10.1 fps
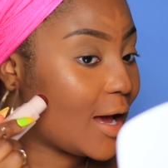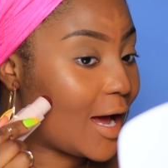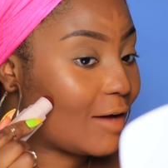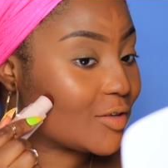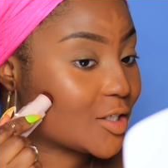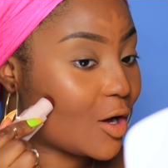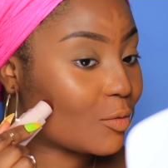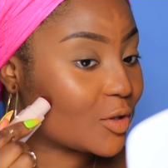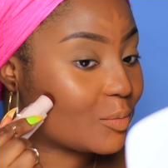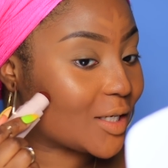have a talk
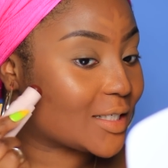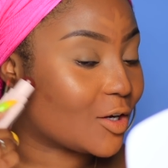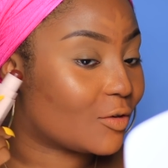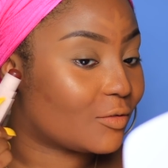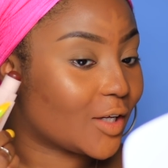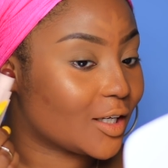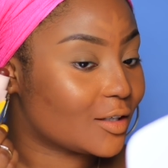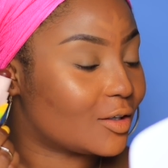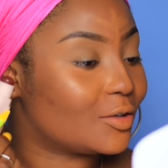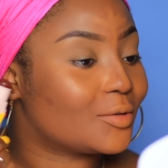with myself like,
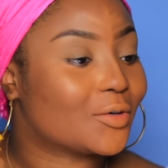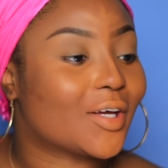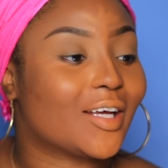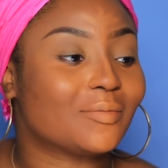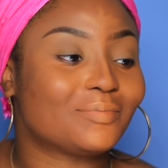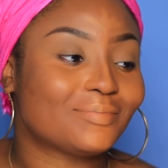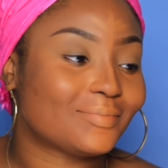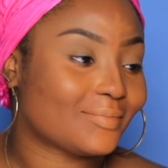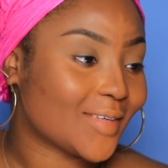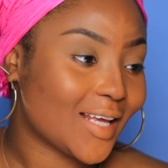oh, okay.
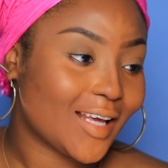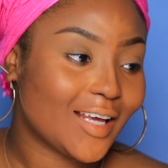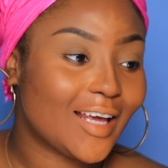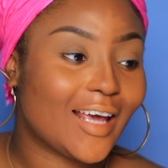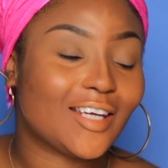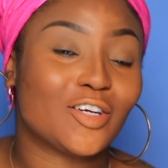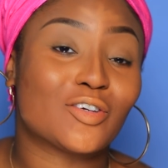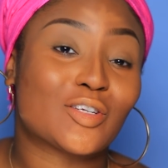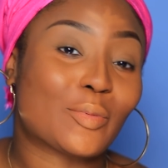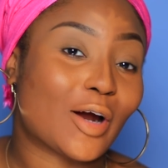And
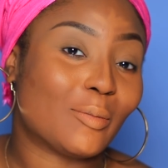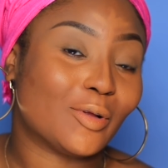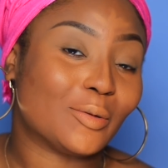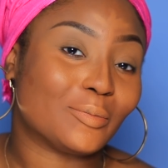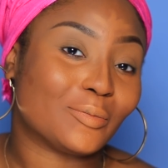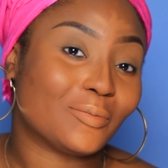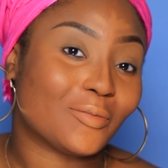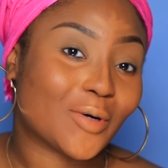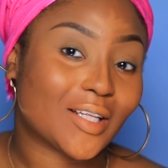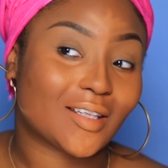here's a problem
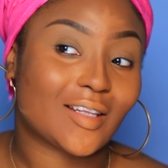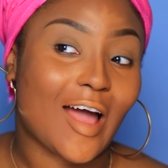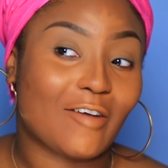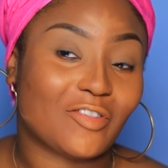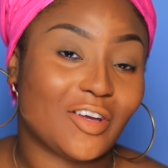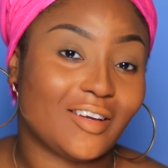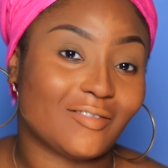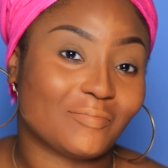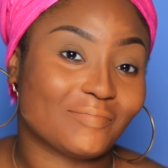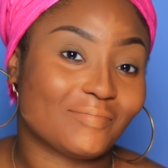with
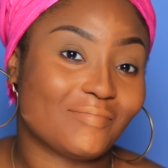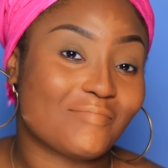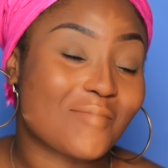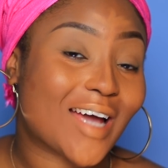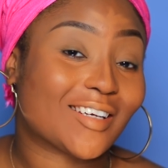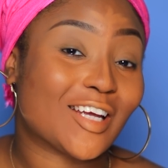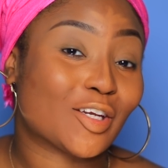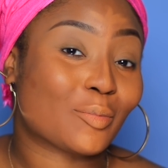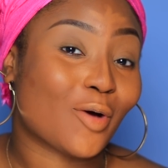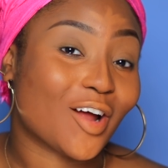having
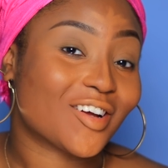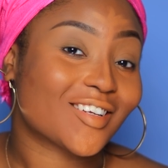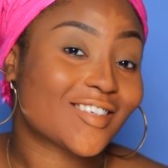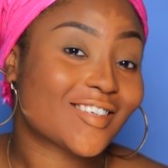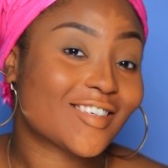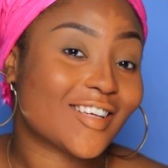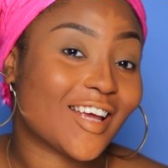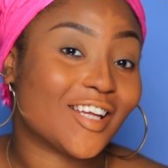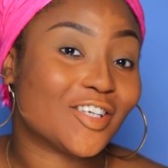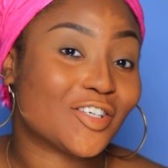magnetic products
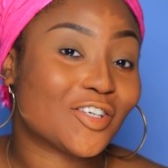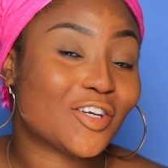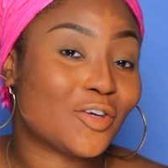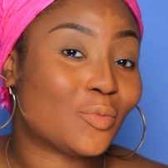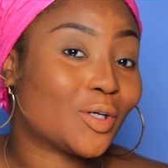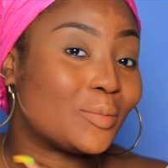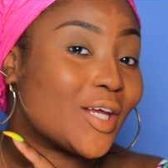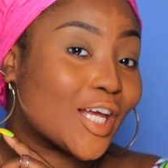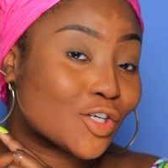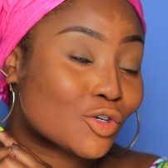and you want to be
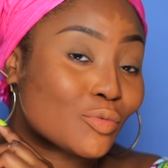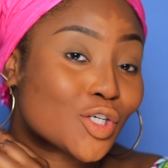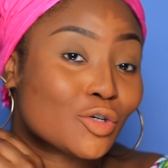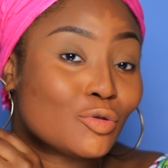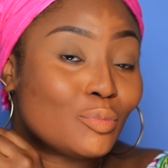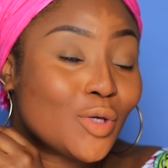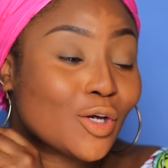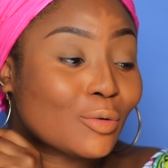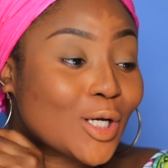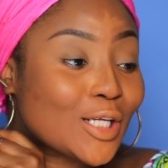extra with your hoop
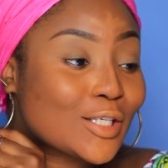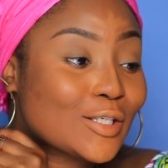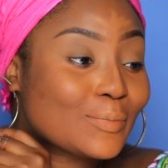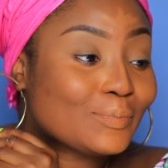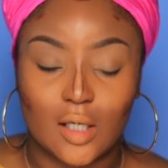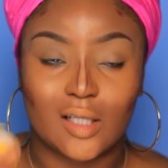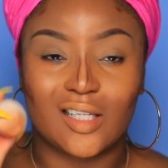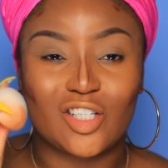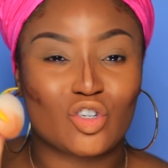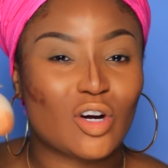earrings.
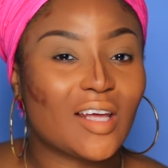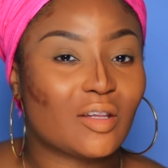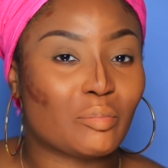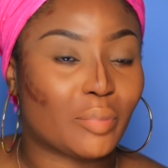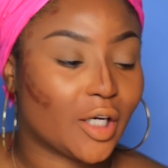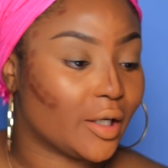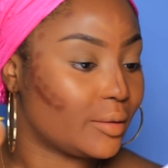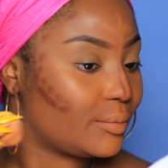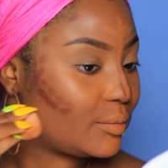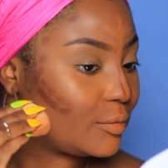Let's try the butt,
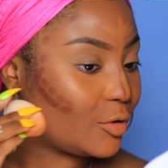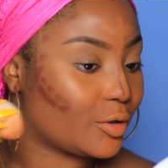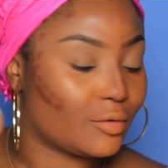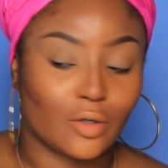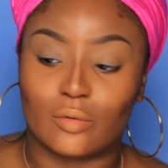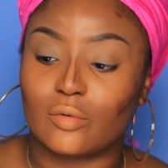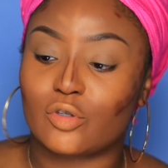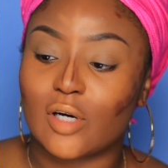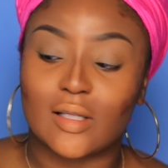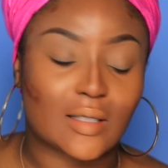or no, we'll
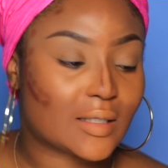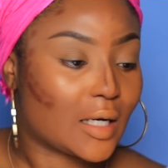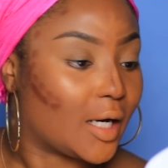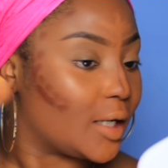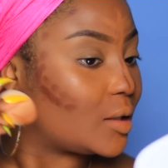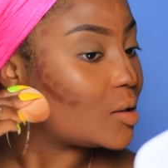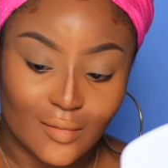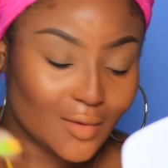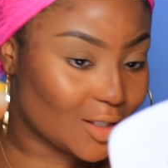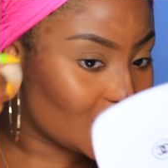try the side.
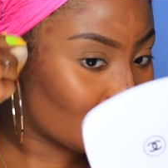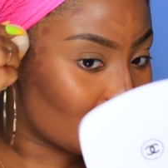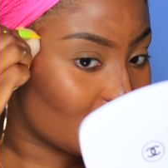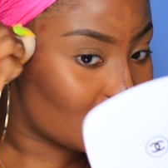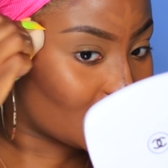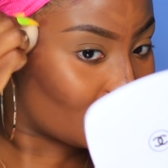This just